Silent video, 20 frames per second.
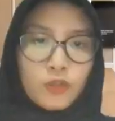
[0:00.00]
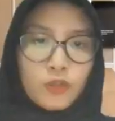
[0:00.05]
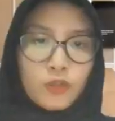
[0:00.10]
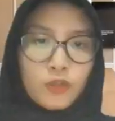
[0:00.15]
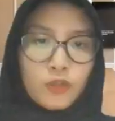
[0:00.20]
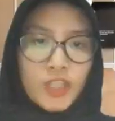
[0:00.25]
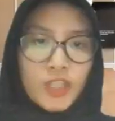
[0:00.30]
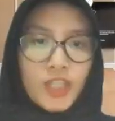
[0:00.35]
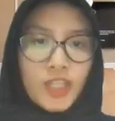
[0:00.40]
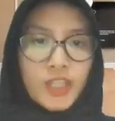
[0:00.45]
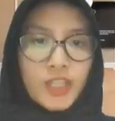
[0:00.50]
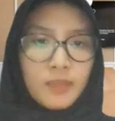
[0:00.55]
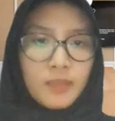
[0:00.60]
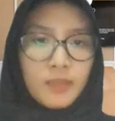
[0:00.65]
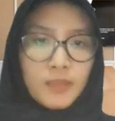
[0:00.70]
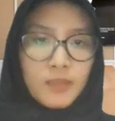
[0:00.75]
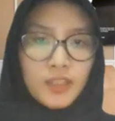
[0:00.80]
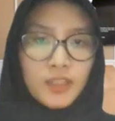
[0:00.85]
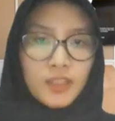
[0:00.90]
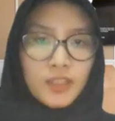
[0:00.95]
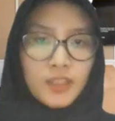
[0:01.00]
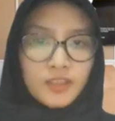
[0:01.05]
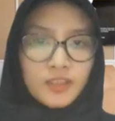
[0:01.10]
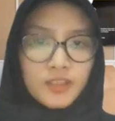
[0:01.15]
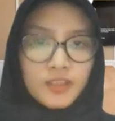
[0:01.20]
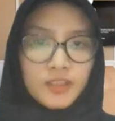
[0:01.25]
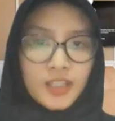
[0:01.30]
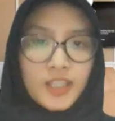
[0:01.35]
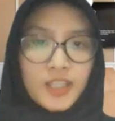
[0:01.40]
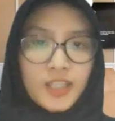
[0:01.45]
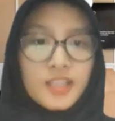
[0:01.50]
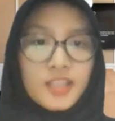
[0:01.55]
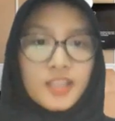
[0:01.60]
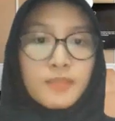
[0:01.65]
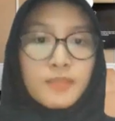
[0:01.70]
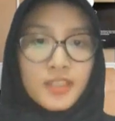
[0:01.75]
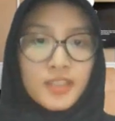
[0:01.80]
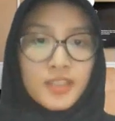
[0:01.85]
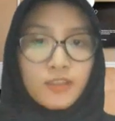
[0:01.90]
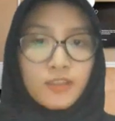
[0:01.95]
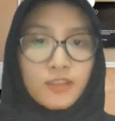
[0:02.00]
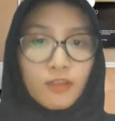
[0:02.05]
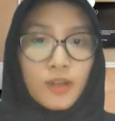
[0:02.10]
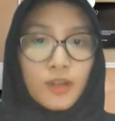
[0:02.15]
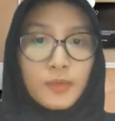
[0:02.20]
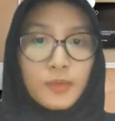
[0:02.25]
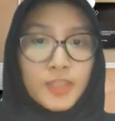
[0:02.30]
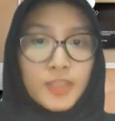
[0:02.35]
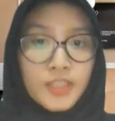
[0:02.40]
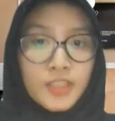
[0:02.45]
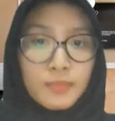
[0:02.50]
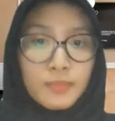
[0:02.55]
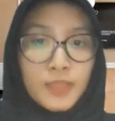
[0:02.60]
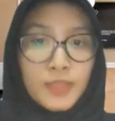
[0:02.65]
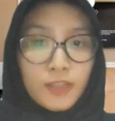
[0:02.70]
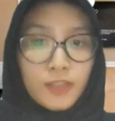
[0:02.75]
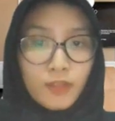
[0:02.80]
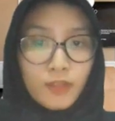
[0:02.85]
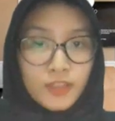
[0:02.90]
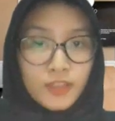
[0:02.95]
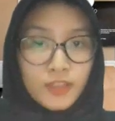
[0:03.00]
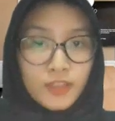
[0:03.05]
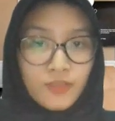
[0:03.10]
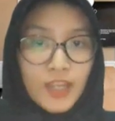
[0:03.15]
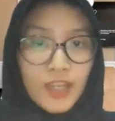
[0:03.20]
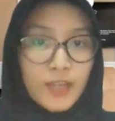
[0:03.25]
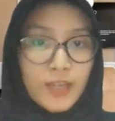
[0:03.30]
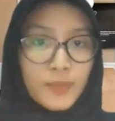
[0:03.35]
that we used in is Microsoft Dynamic,